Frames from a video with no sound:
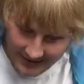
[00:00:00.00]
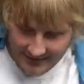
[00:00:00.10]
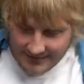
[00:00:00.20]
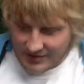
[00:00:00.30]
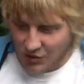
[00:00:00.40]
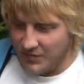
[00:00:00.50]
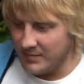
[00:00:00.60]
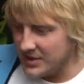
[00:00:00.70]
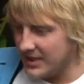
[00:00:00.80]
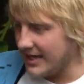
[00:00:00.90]
let's go from
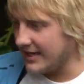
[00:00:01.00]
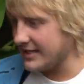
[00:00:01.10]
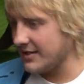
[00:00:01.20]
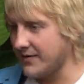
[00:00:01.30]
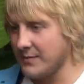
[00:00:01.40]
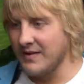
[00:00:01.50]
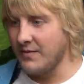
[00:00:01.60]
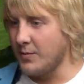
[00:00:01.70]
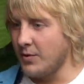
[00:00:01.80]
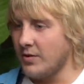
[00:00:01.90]
the start, lad. You're from
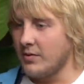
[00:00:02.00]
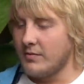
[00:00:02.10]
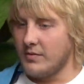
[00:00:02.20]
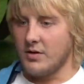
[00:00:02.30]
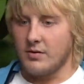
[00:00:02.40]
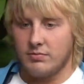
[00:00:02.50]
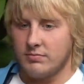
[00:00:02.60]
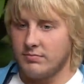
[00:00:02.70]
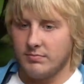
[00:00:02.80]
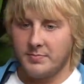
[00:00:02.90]
Liverpool. You're
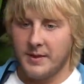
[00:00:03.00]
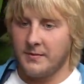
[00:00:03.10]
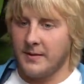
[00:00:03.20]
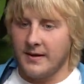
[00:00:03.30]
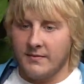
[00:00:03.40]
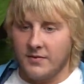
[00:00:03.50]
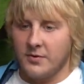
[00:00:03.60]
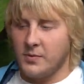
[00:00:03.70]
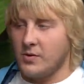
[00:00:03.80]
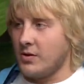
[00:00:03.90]
been playing
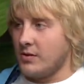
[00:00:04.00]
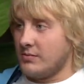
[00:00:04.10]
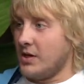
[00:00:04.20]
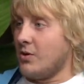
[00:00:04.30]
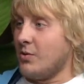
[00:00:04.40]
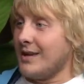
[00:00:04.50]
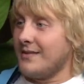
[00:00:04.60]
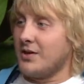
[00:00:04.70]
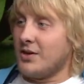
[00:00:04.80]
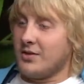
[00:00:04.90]
football your whole life.
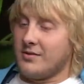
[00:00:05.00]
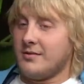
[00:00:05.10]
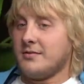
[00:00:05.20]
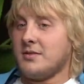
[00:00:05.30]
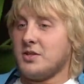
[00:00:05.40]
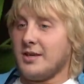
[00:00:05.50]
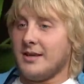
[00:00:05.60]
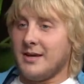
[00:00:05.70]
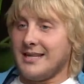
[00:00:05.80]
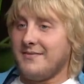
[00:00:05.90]
You got the dream,
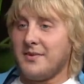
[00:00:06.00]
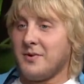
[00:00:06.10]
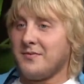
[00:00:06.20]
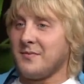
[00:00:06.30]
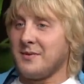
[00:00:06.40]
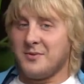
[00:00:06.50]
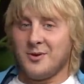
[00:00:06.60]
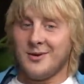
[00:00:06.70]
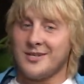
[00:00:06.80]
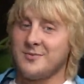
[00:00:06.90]
lad. Everyone from Liverpool
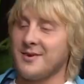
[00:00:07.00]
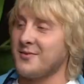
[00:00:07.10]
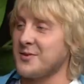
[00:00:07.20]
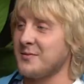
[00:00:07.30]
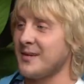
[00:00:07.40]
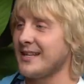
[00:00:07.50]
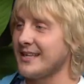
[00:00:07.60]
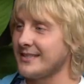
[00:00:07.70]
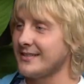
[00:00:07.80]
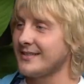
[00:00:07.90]
wants to be a footy player,
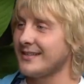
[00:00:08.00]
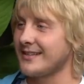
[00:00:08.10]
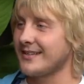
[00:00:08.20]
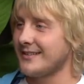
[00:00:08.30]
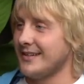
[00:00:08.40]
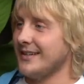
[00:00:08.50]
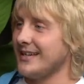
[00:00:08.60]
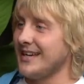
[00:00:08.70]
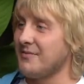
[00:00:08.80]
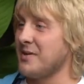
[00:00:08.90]
lad. Like,
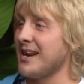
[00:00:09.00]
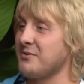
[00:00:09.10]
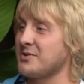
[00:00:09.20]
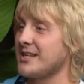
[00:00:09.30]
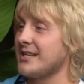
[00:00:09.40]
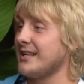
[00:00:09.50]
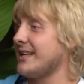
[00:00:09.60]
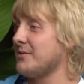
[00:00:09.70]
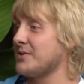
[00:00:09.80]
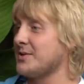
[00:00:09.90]
even when I was a kid, lad,
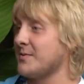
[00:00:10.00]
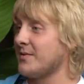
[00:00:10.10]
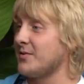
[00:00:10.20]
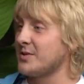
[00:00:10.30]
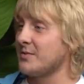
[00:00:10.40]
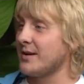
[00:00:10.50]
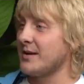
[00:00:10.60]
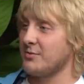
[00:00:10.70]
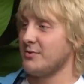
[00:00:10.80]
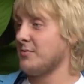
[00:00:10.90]
I wanted to be a footy player. But